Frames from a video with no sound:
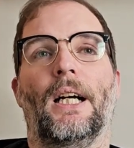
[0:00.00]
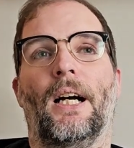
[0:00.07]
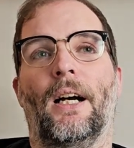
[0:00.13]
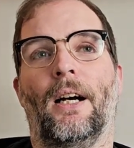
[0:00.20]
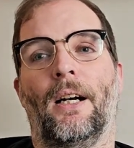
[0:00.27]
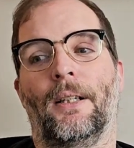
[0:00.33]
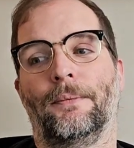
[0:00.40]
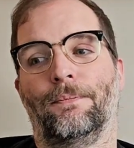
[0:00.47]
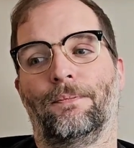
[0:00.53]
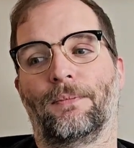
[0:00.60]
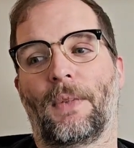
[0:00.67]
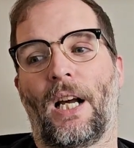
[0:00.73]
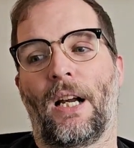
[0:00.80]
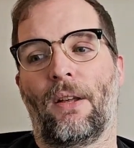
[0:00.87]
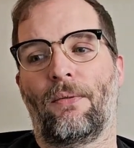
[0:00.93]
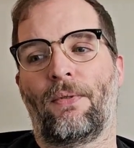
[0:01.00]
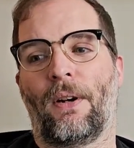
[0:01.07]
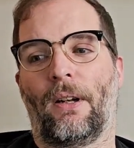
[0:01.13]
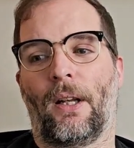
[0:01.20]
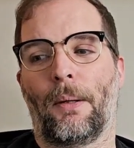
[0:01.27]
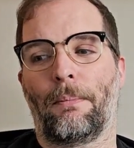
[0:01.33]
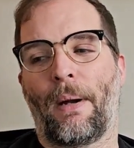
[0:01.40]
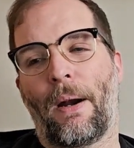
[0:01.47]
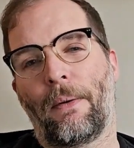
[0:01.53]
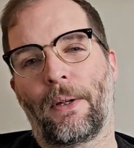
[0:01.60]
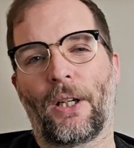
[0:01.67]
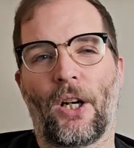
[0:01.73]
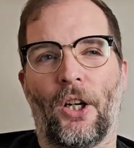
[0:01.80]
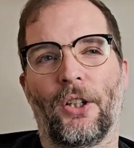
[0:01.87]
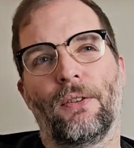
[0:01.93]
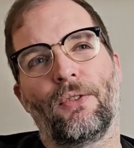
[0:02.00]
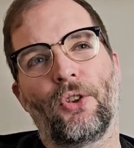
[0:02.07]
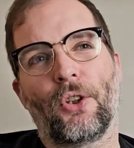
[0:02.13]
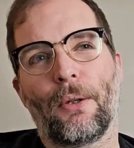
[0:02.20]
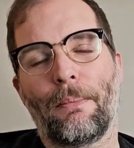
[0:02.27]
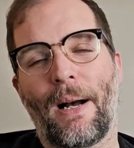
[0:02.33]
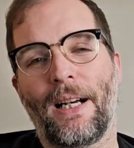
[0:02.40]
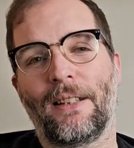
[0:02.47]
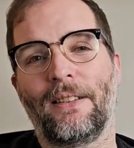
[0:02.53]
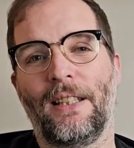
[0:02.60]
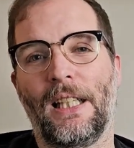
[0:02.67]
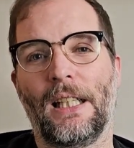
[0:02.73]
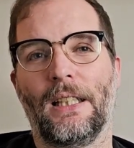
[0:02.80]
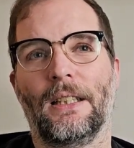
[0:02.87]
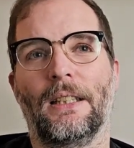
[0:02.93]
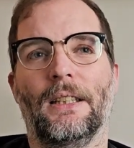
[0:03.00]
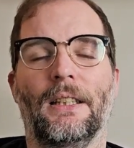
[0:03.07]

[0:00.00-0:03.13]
Um, and it felt like Perrin kind of took a back seat.